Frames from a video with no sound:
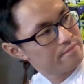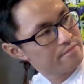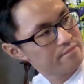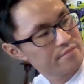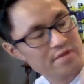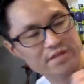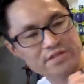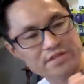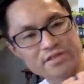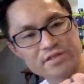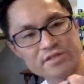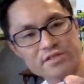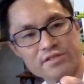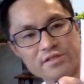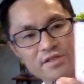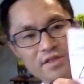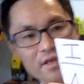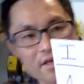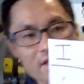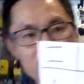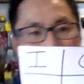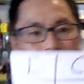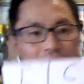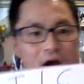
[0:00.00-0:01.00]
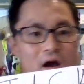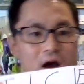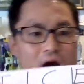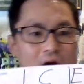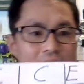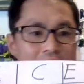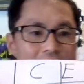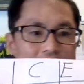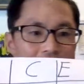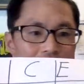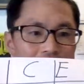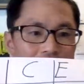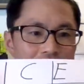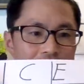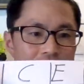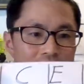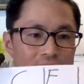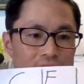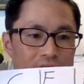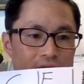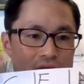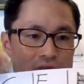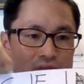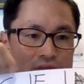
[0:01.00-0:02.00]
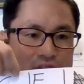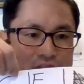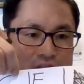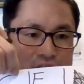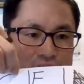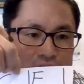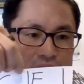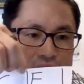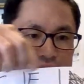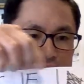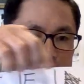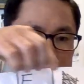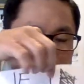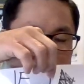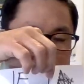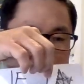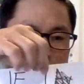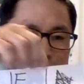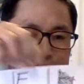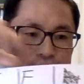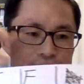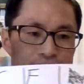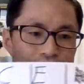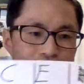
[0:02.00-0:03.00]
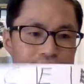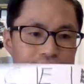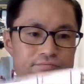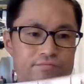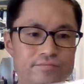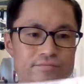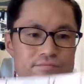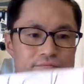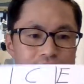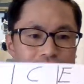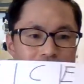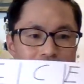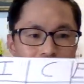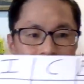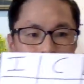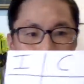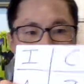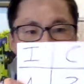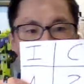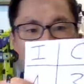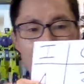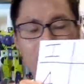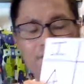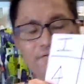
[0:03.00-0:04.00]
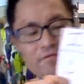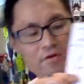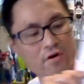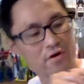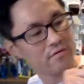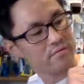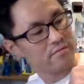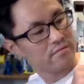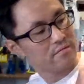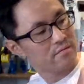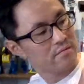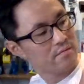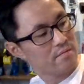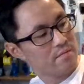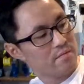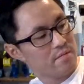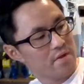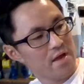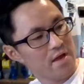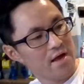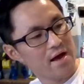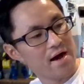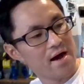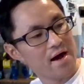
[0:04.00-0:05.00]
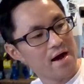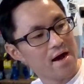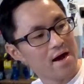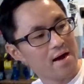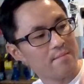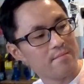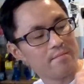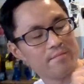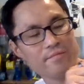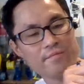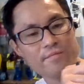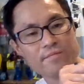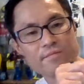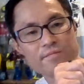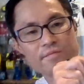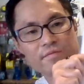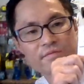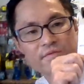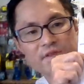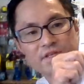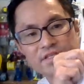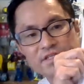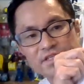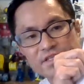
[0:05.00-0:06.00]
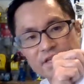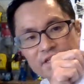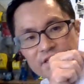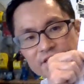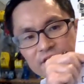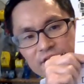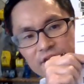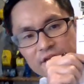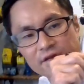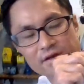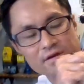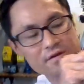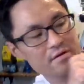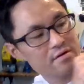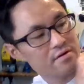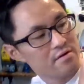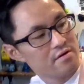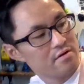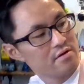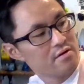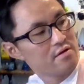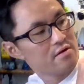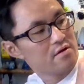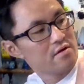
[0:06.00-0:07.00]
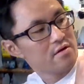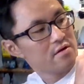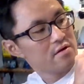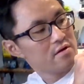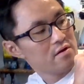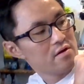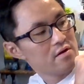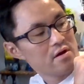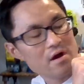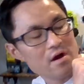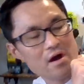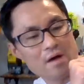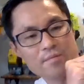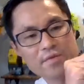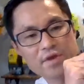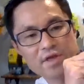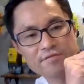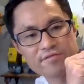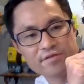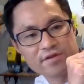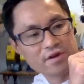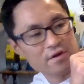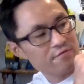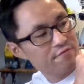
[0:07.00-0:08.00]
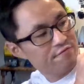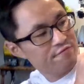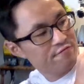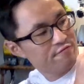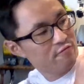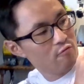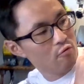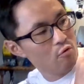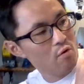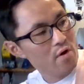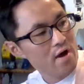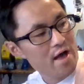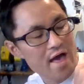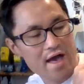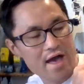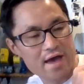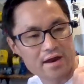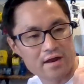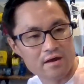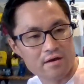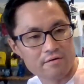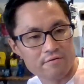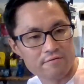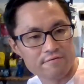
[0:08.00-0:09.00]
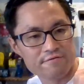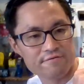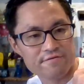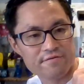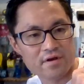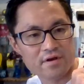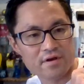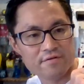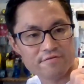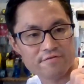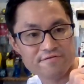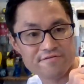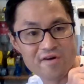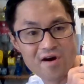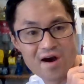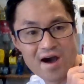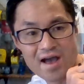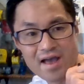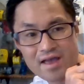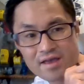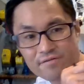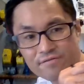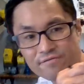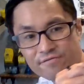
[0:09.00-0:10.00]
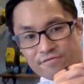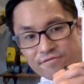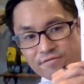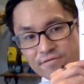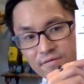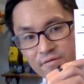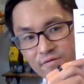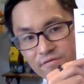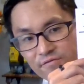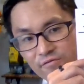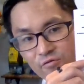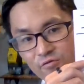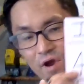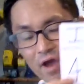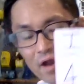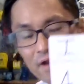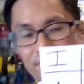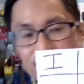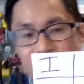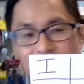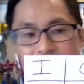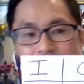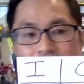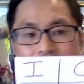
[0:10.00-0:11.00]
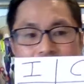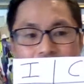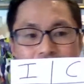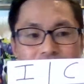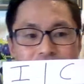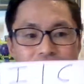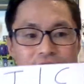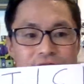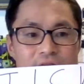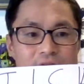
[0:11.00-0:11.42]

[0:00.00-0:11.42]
this is the ICE. I've got this test here. I'm giving it 4 out of 5. 4 out of 5